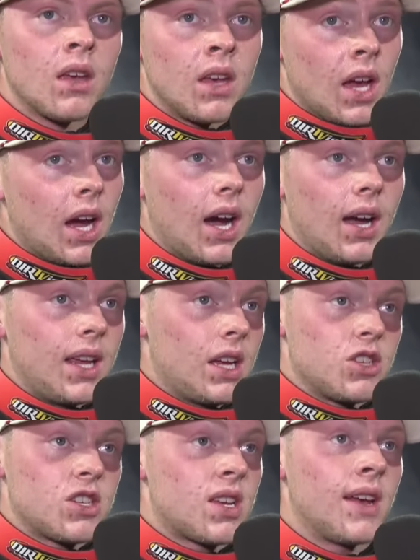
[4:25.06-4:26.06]
Uh, yeah,
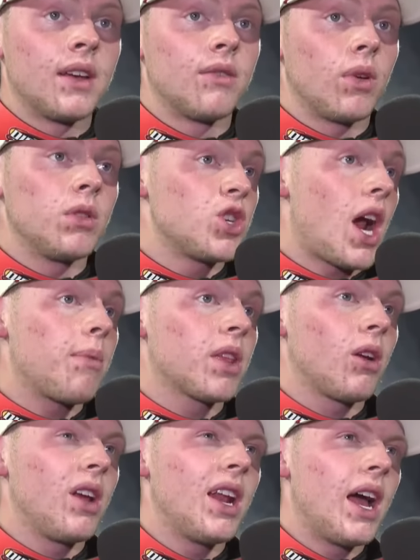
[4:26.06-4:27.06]
just from the drop of the
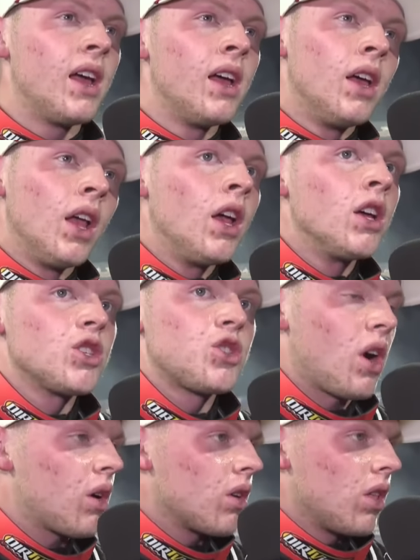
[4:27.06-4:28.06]
green, I
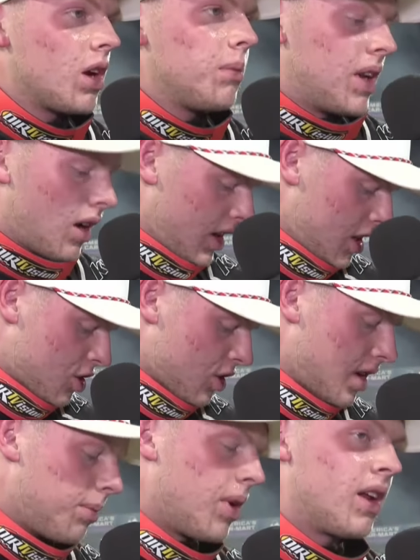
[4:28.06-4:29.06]
struggled a little bit on
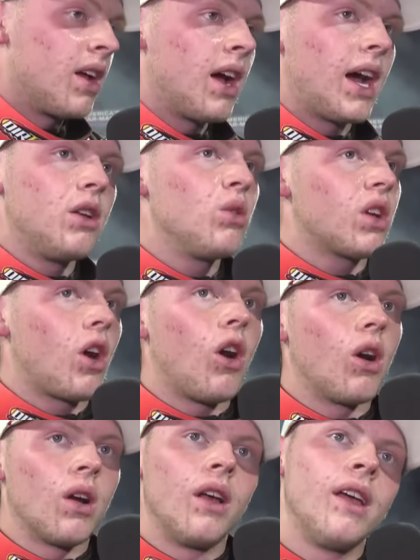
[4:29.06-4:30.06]
entry, but I knew the
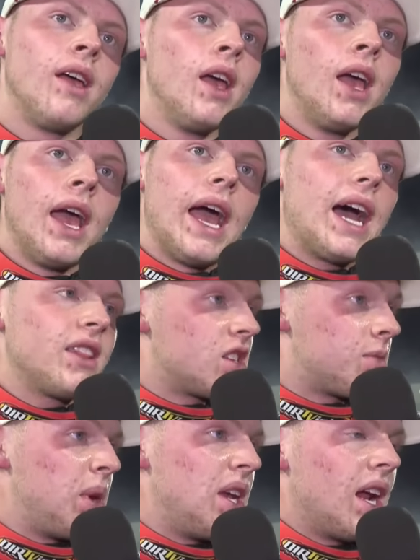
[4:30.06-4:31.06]
car had the
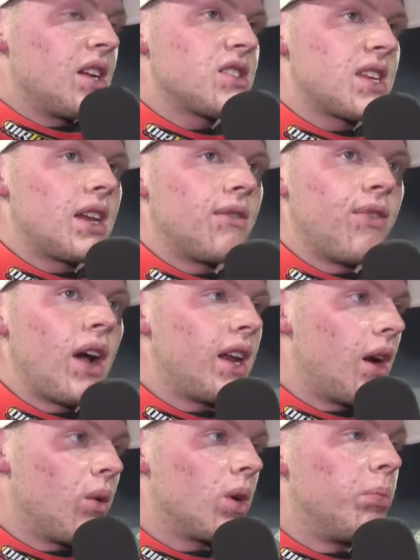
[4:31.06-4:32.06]
speed. I just had to find
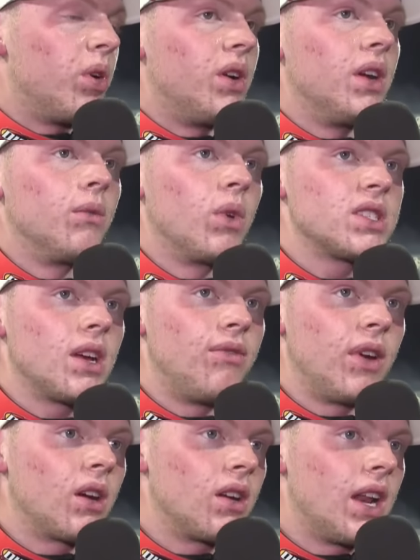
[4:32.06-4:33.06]
out where to put it, and once I
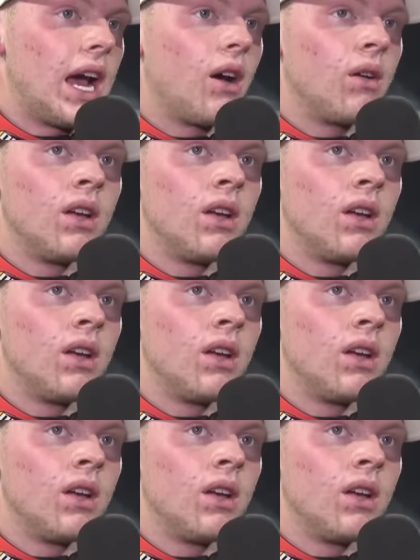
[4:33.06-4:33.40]
figured it out,